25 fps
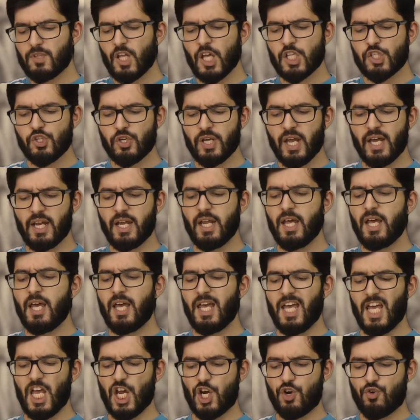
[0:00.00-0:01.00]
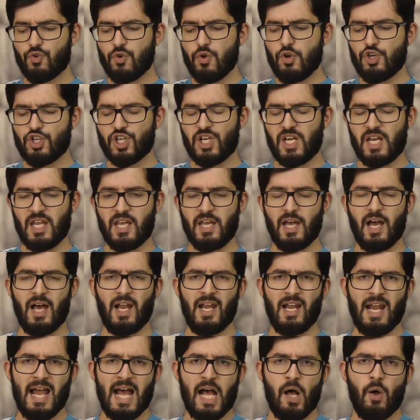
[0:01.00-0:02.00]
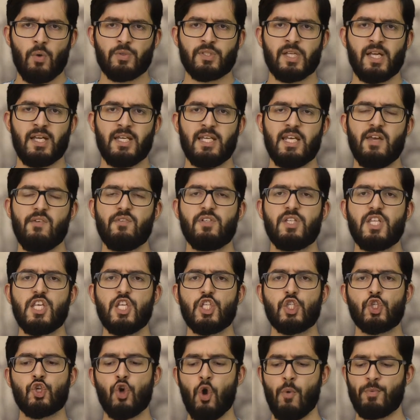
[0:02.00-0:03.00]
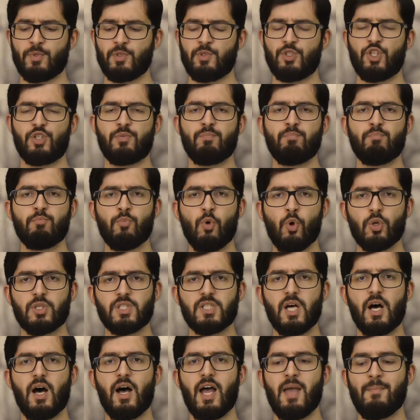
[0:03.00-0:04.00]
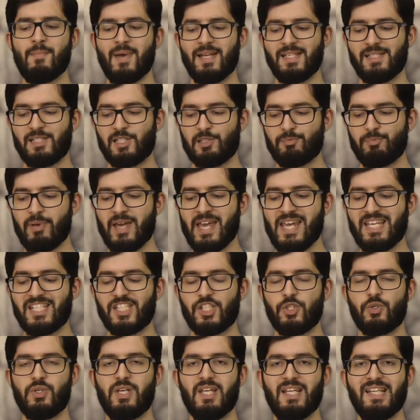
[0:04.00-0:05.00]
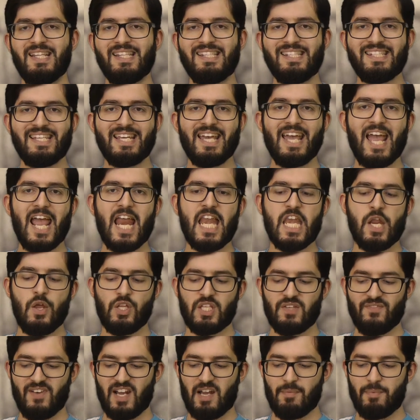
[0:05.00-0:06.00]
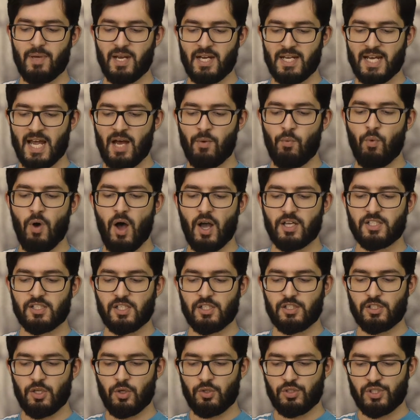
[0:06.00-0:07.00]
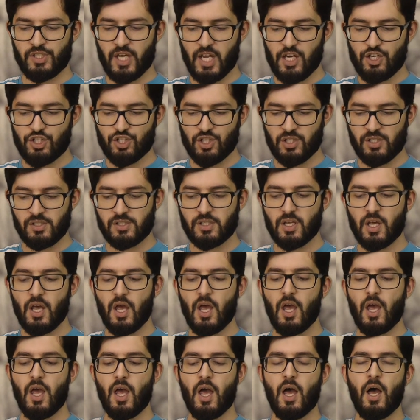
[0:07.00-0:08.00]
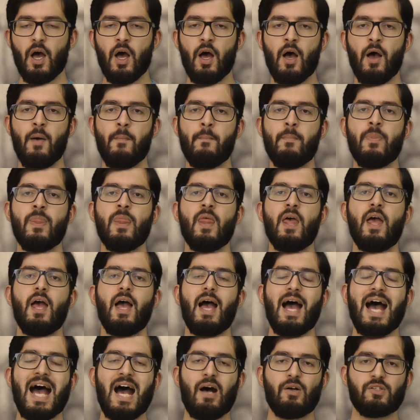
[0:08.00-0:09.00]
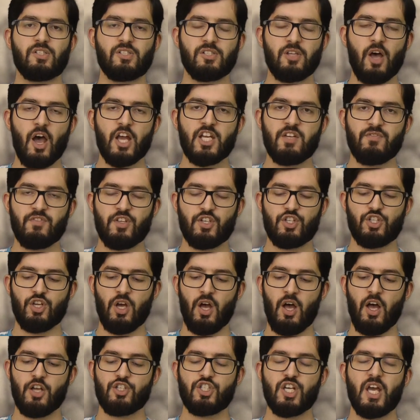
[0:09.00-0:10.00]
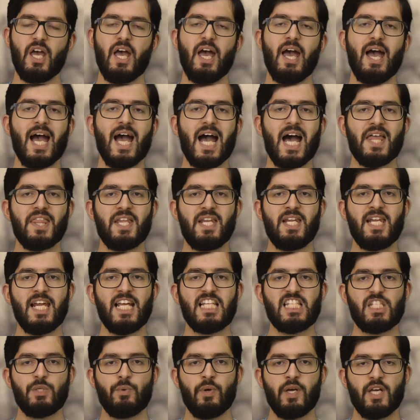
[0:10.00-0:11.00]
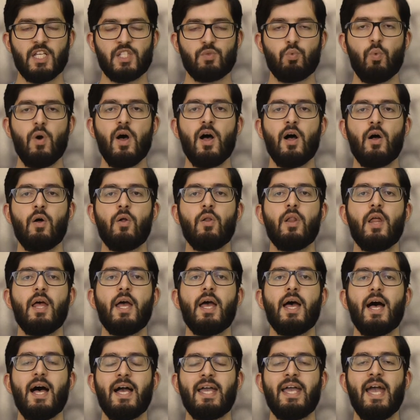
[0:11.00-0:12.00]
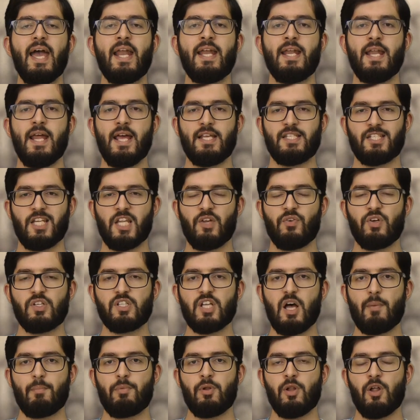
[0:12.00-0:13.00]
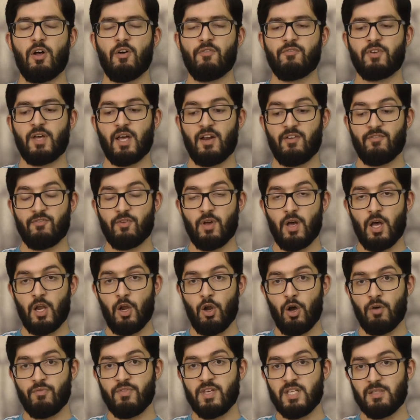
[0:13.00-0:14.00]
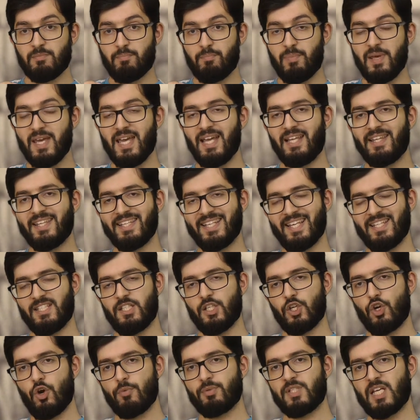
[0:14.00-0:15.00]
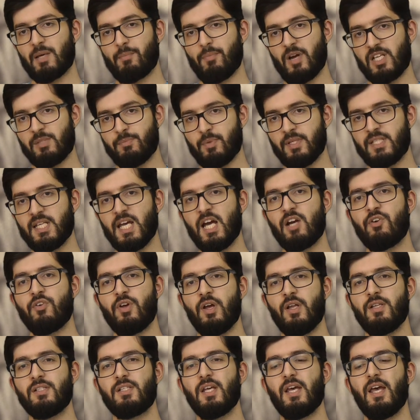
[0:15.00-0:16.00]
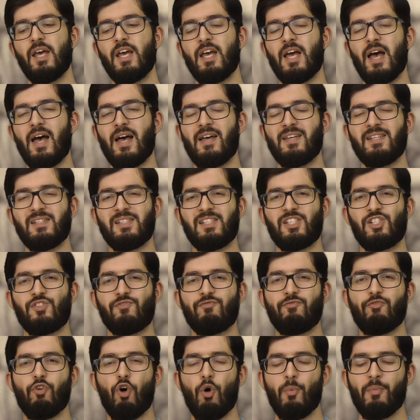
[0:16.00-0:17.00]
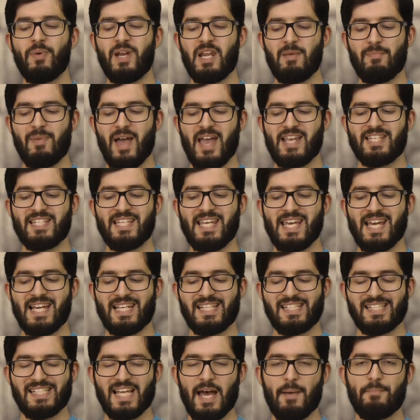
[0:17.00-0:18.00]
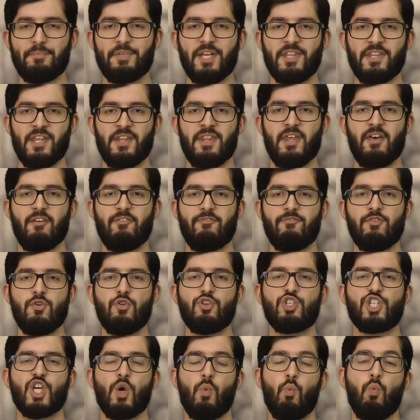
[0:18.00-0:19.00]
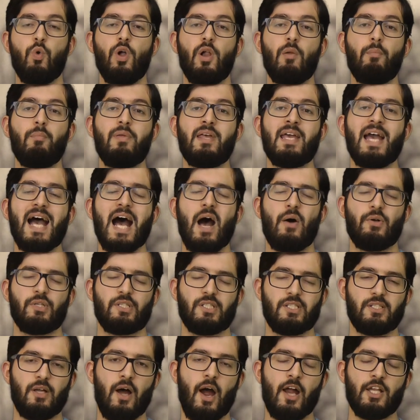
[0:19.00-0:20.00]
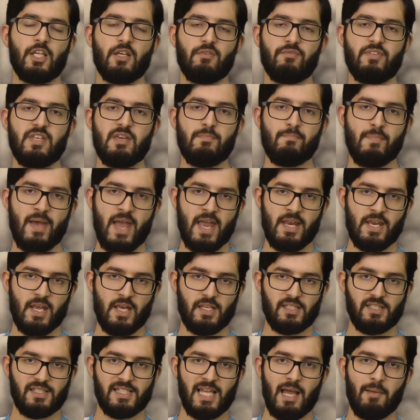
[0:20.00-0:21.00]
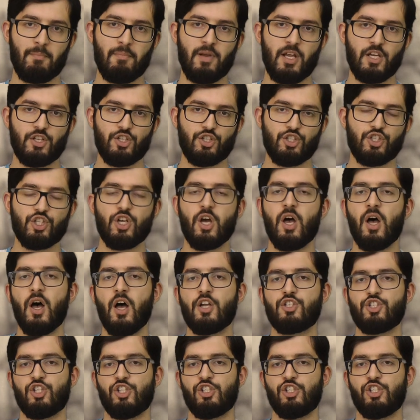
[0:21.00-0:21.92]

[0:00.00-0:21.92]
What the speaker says: So again, it crucially allows and gives these groups just more time and space to continue developing networks and associations outside of the church. And then linked to it as well, again, it's another example of kind of a lot of these big dissenter groups like Presbyterians formally basically accepting that their future will be outside of the main established church.